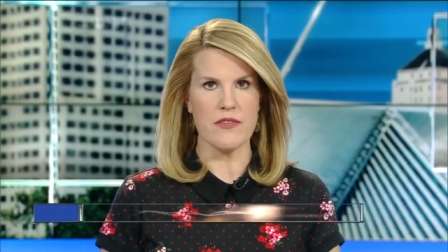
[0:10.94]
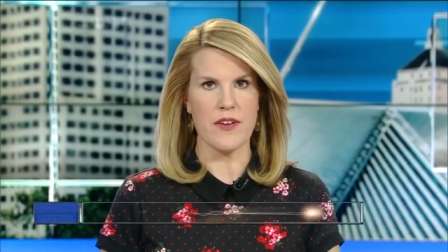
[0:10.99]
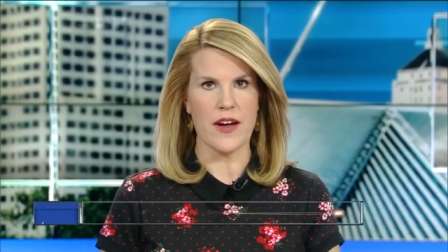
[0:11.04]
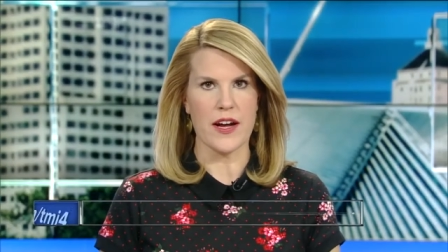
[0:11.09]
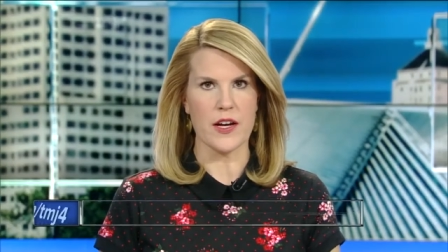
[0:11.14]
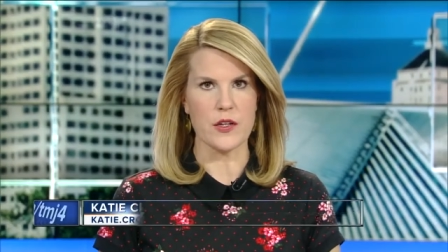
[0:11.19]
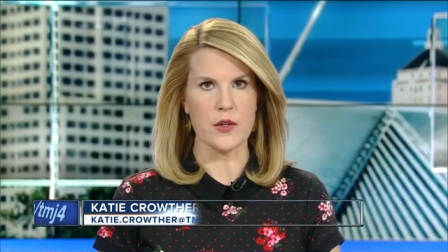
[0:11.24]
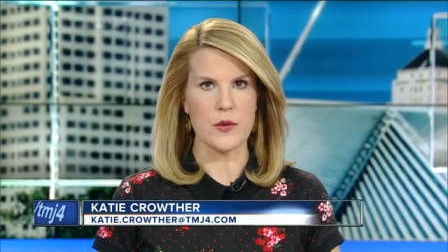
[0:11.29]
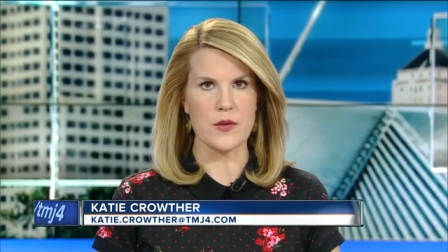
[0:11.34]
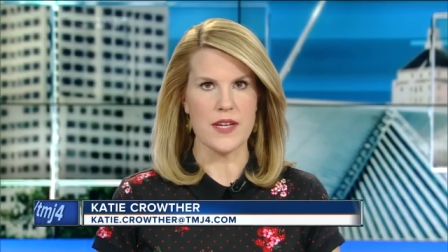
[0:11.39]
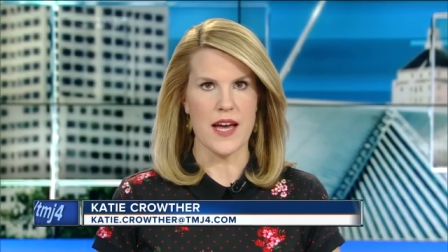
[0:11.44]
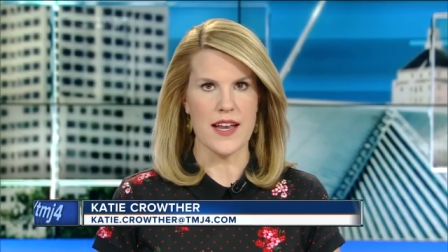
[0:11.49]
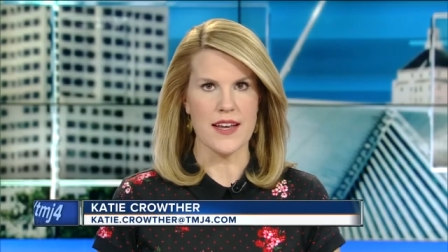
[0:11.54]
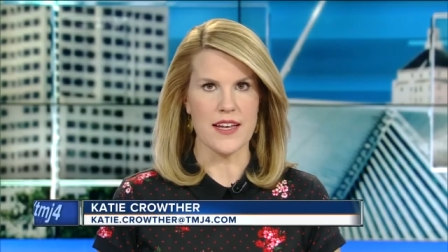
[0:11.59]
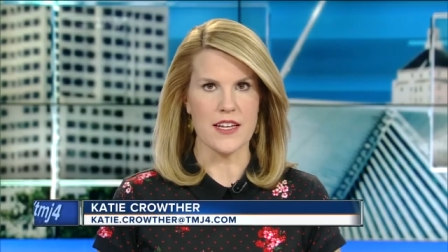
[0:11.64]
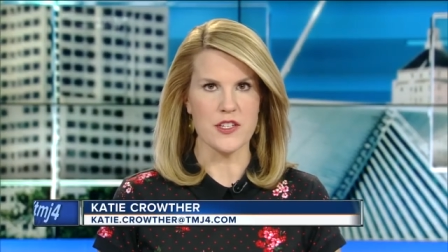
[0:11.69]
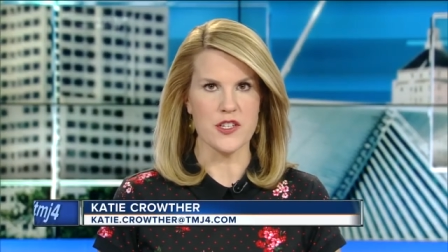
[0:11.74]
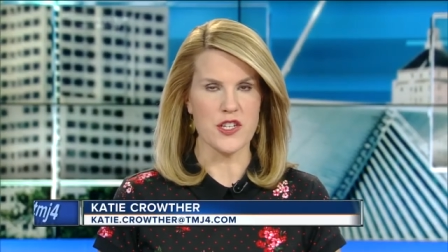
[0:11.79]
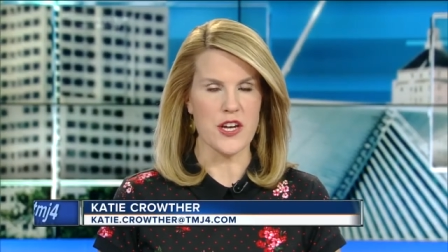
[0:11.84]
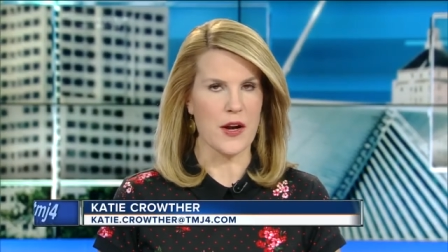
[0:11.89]
fire
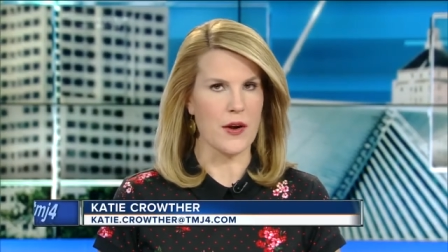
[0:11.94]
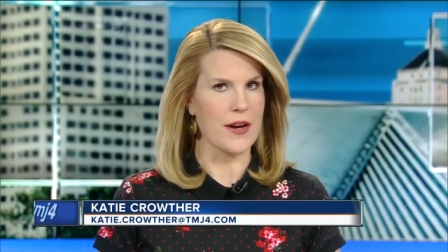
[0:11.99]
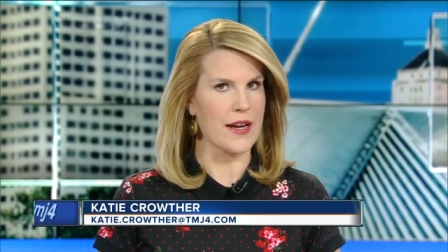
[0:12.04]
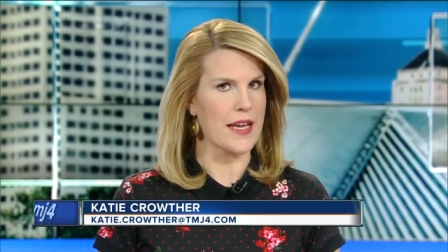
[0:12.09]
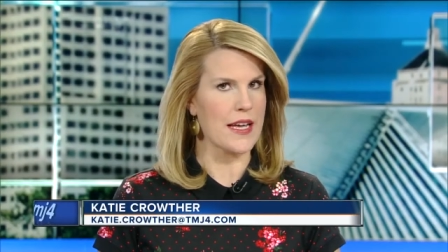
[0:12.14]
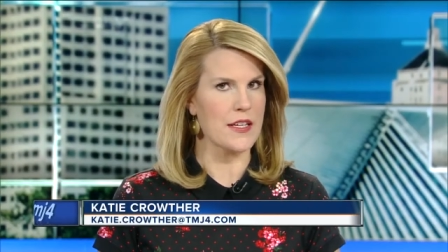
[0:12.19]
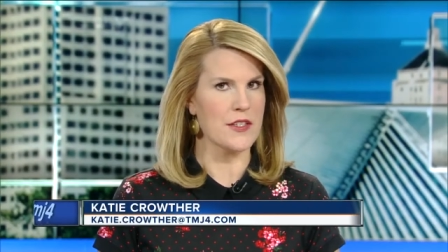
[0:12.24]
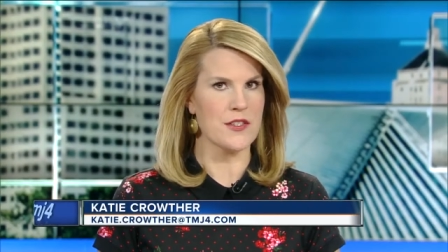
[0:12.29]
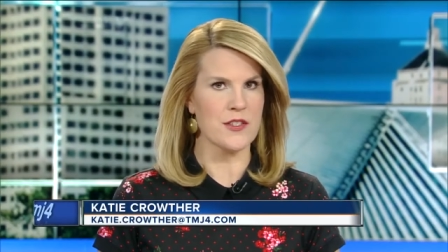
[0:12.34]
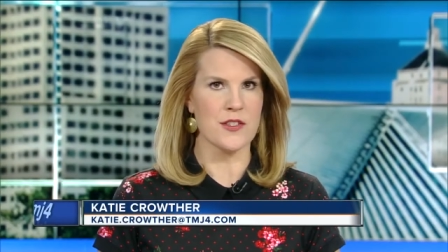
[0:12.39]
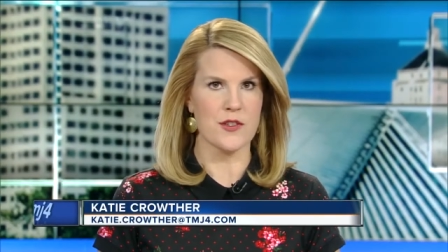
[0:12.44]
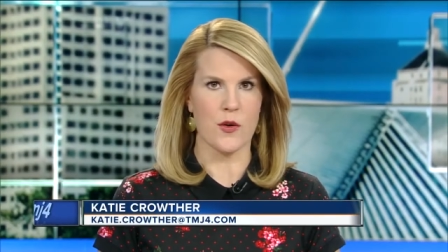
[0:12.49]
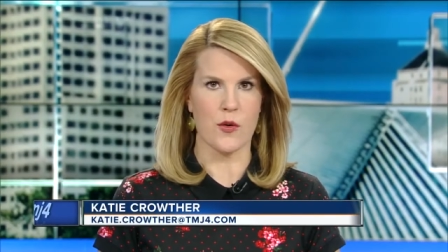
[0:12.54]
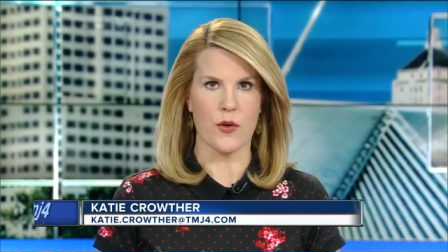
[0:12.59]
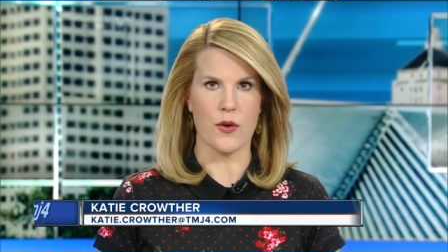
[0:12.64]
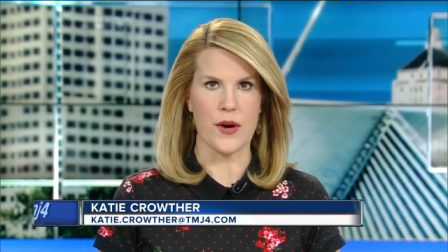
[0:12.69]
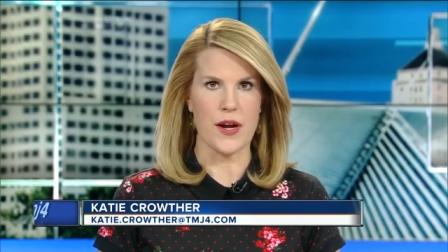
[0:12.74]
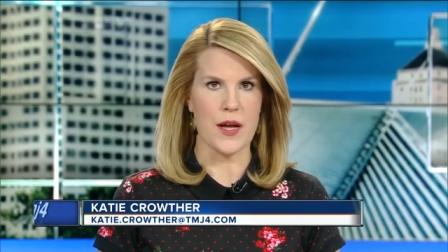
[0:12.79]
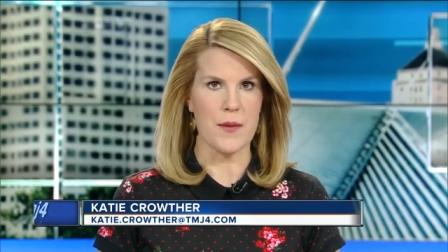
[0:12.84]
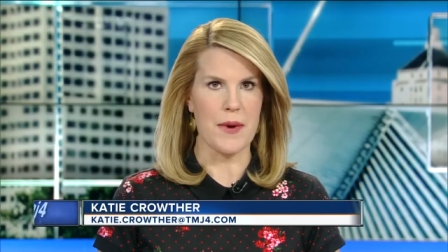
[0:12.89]
lieutenant sharing his
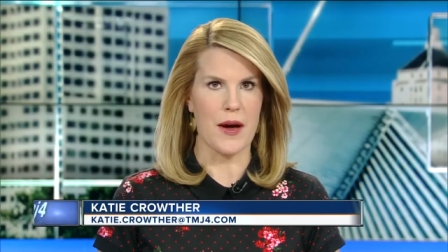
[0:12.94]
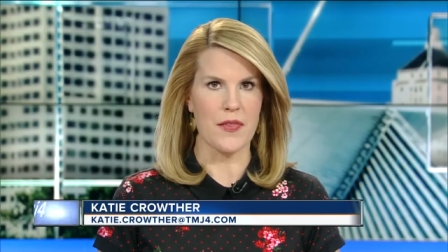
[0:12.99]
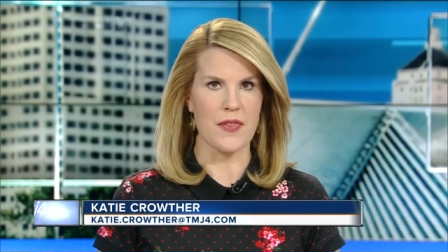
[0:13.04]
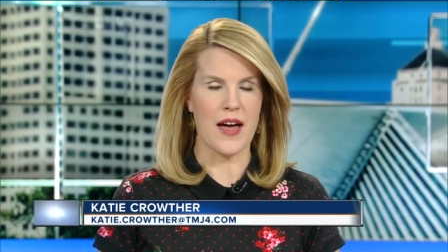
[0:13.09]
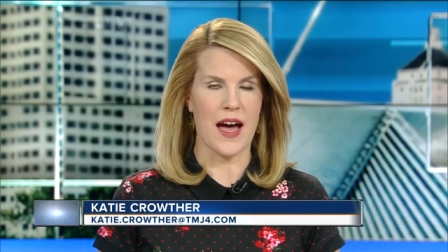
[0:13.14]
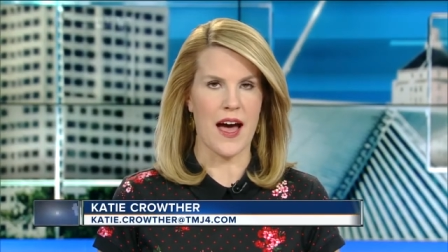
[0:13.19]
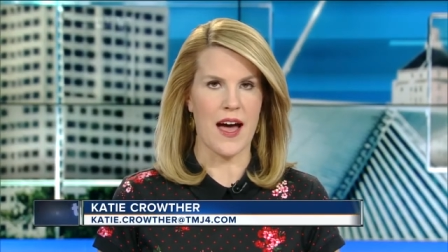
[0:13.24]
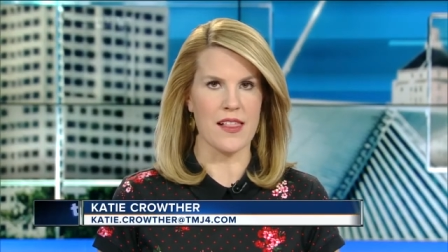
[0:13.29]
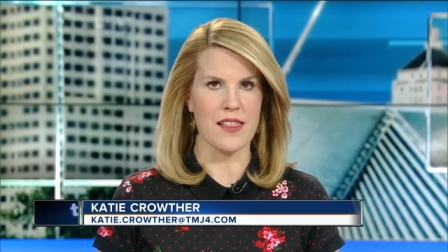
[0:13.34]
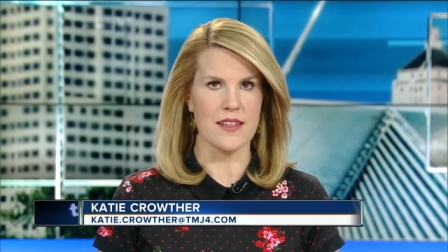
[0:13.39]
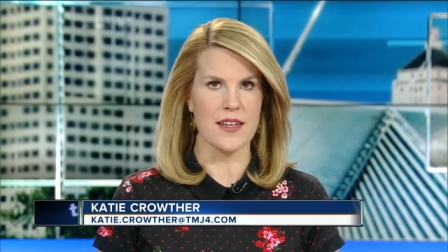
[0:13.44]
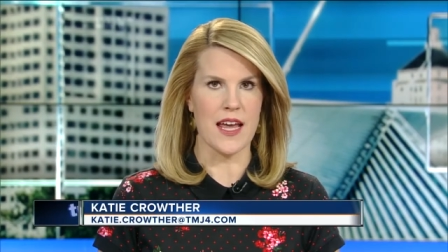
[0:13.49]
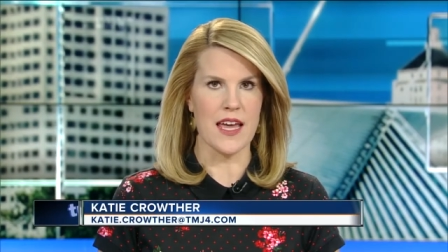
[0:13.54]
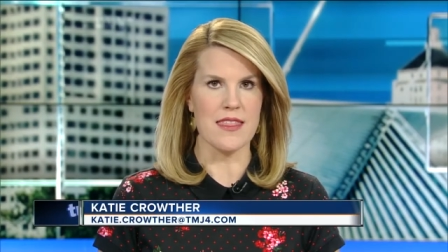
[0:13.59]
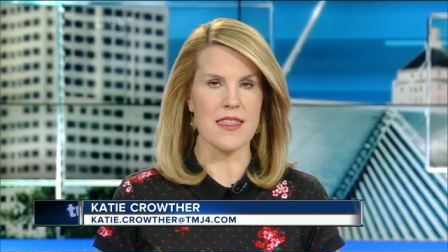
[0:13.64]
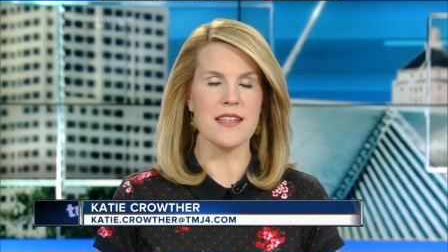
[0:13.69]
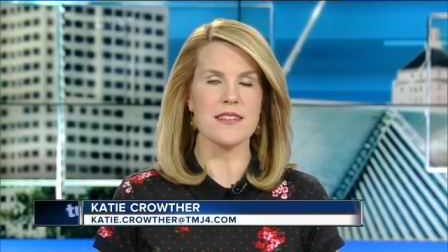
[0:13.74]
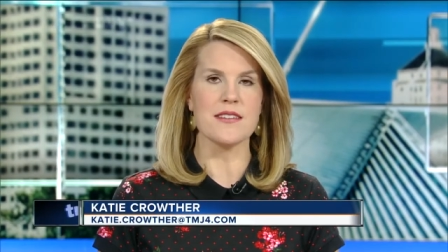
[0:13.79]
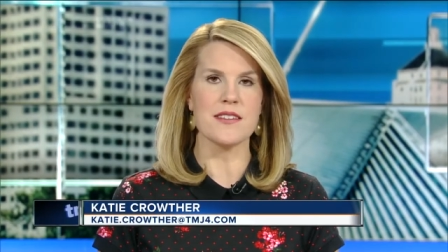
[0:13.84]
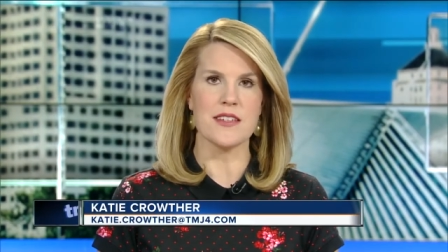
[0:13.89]
story about the holiday
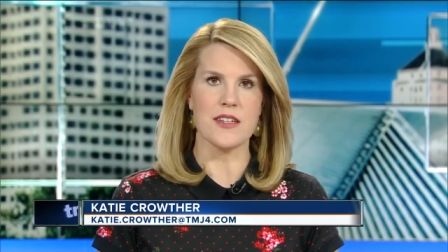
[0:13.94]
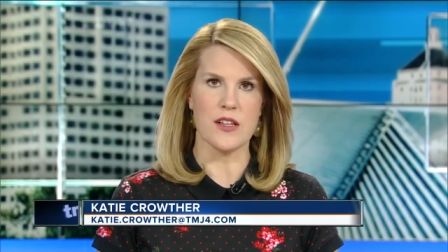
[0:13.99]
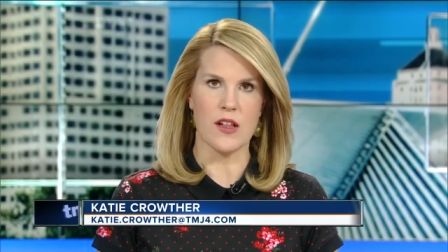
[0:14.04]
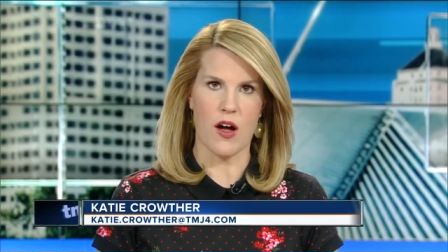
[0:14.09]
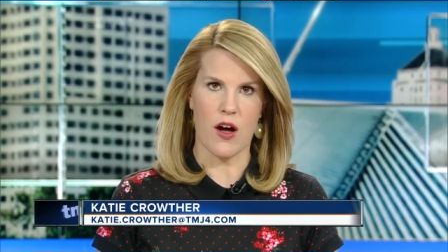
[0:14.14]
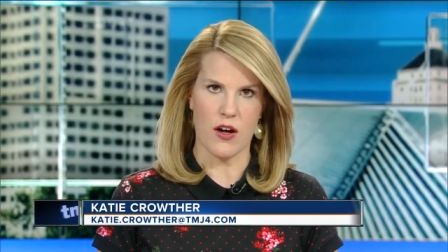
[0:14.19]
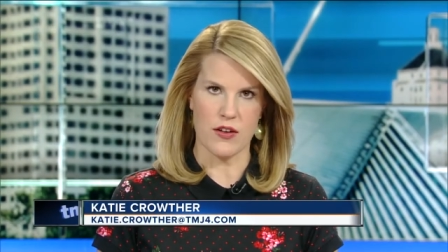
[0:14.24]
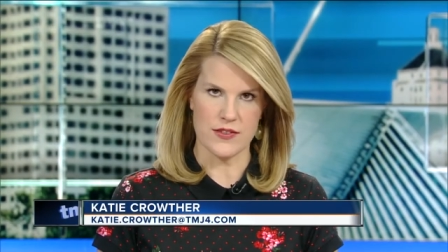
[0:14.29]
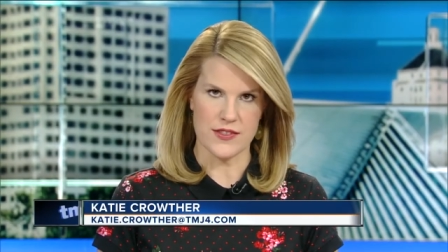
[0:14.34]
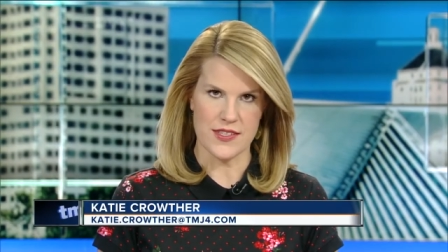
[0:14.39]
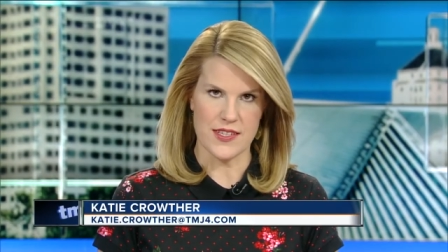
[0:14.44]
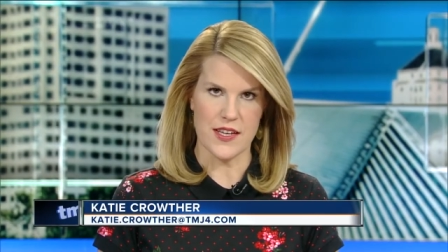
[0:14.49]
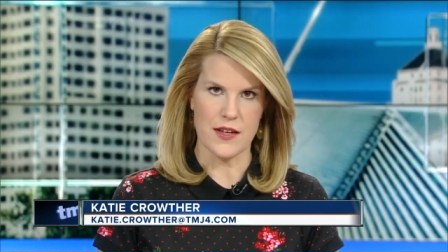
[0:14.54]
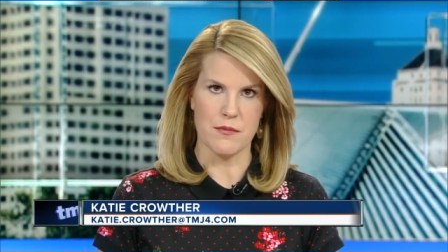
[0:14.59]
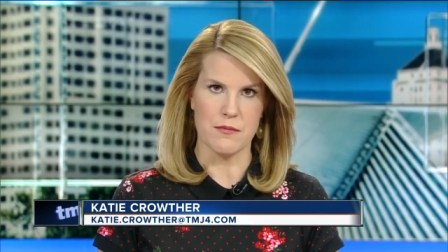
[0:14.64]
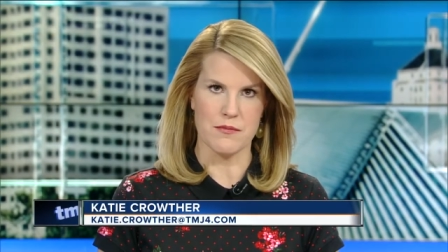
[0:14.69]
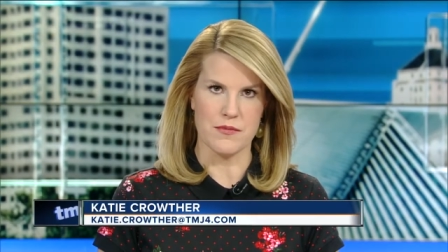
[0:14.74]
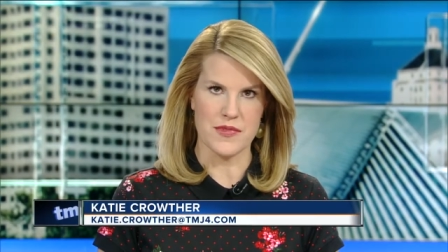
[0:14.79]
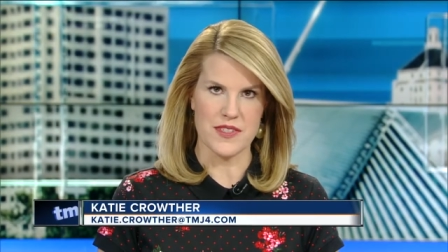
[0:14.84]
that still haunts him.